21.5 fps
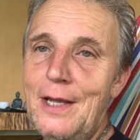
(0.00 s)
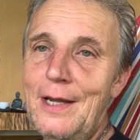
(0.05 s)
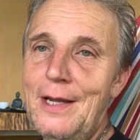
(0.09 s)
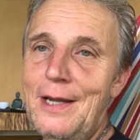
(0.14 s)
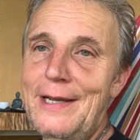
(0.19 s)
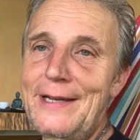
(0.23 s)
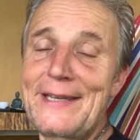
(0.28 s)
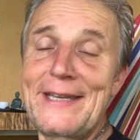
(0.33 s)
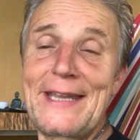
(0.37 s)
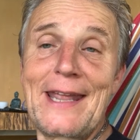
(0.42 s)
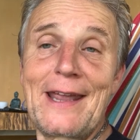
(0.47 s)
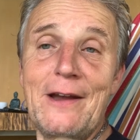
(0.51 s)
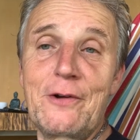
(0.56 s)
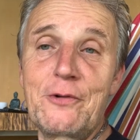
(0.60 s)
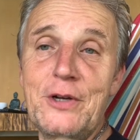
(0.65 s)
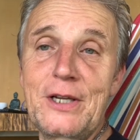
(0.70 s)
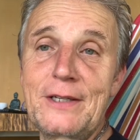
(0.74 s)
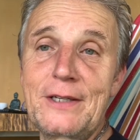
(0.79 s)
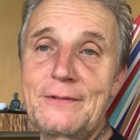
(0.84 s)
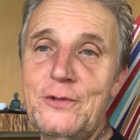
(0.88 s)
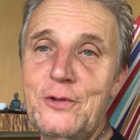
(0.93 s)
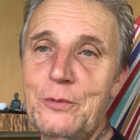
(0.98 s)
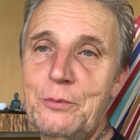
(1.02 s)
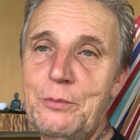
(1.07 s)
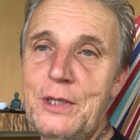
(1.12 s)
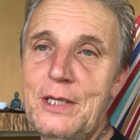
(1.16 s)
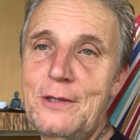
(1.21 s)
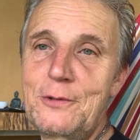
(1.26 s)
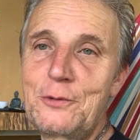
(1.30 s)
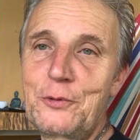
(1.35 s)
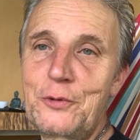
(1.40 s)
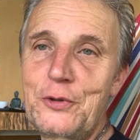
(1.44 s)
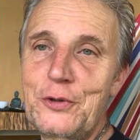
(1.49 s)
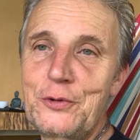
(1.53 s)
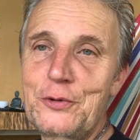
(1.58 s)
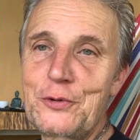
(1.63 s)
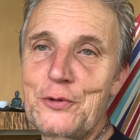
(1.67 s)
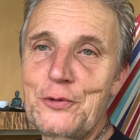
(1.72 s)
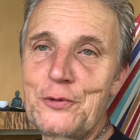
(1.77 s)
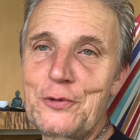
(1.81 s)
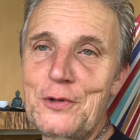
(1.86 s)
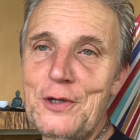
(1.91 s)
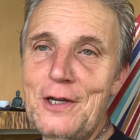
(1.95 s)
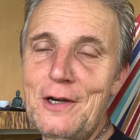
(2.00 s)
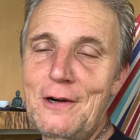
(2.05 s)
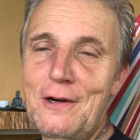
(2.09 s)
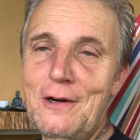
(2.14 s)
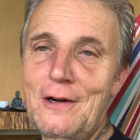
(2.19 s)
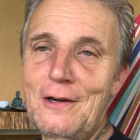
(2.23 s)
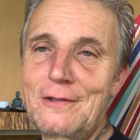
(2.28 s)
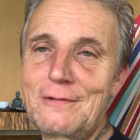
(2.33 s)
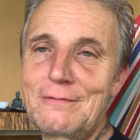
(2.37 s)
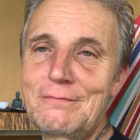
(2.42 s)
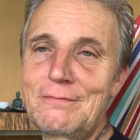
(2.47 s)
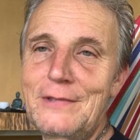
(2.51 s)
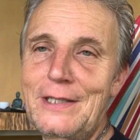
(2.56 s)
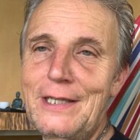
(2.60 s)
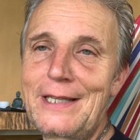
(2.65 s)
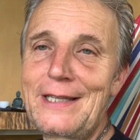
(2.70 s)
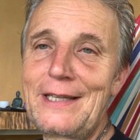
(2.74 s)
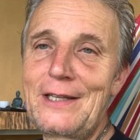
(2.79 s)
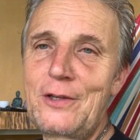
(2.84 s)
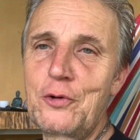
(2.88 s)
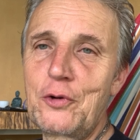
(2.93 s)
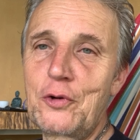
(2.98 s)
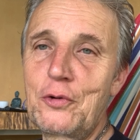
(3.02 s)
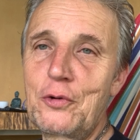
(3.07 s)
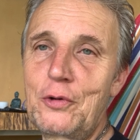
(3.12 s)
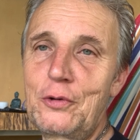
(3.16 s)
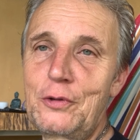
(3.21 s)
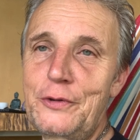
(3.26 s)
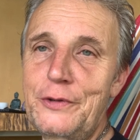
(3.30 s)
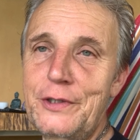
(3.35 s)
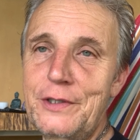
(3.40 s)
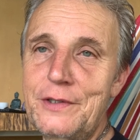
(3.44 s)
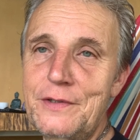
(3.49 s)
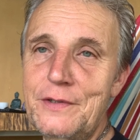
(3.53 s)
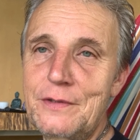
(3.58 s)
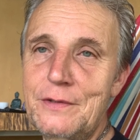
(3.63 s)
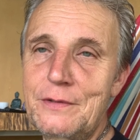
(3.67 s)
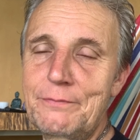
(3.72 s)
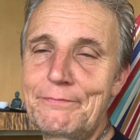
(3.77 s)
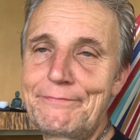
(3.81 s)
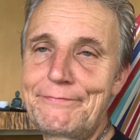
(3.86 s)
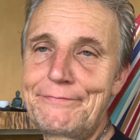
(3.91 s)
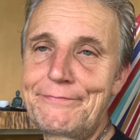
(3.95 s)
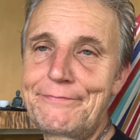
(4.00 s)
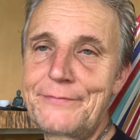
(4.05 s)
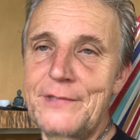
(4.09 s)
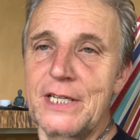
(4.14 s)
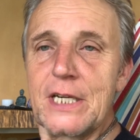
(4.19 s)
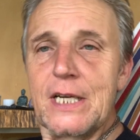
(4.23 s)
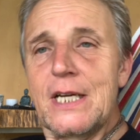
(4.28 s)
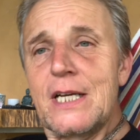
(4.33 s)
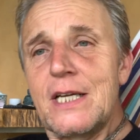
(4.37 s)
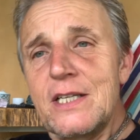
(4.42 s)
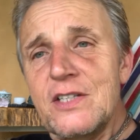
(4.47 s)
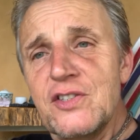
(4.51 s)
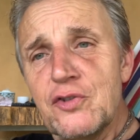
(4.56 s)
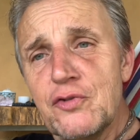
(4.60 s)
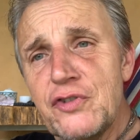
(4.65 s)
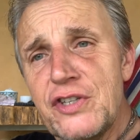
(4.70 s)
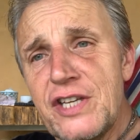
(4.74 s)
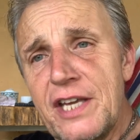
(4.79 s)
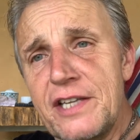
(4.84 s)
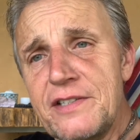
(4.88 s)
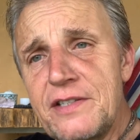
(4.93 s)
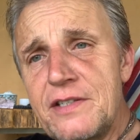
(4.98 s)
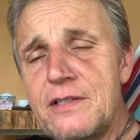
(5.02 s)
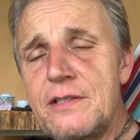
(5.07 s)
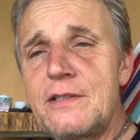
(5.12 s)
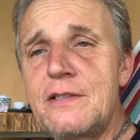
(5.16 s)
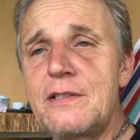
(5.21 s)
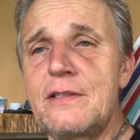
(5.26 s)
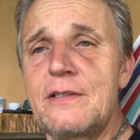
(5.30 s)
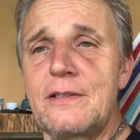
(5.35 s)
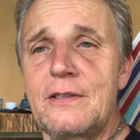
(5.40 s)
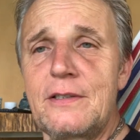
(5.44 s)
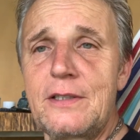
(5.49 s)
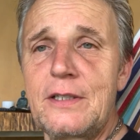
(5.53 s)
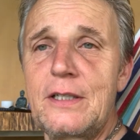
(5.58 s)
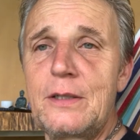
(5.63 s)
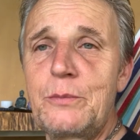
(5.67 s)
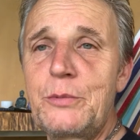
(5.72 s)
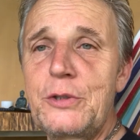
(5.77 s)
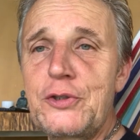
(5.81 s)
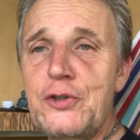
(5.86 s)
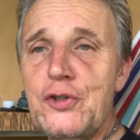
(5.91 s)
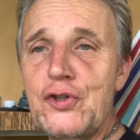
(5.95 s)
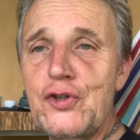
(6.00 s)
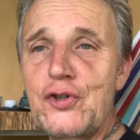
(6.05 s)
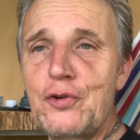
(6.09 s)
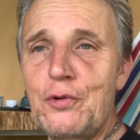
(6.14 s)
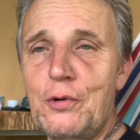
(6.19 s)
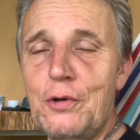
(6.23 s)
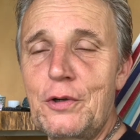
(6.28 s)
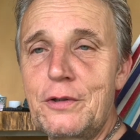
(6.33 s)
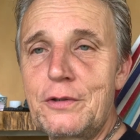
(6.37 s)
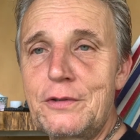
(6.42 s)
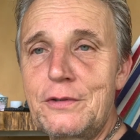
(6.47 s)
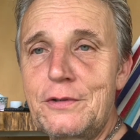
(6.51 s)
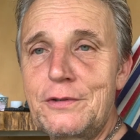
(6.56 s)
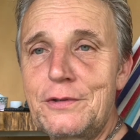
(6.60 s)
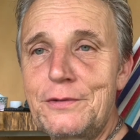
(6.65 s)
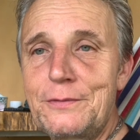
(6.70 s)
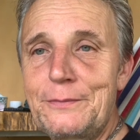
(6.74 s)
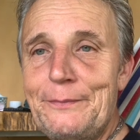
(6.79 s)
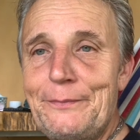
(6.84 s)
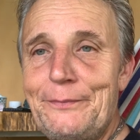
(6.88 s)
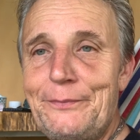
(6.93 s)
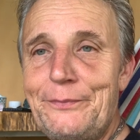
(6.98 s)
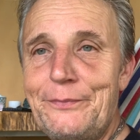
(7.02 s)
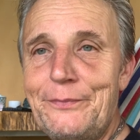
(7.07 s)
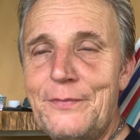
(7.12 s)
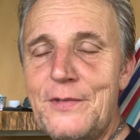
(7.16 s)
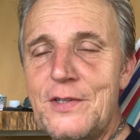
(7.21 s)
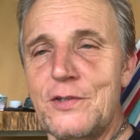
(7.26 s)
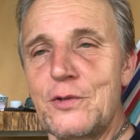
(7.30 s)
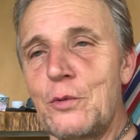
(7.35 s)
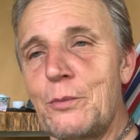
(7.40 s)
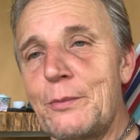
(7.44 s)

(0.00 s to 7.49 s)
and daring to be who you truly are in your wholeness. So yes, this is a little bit short. So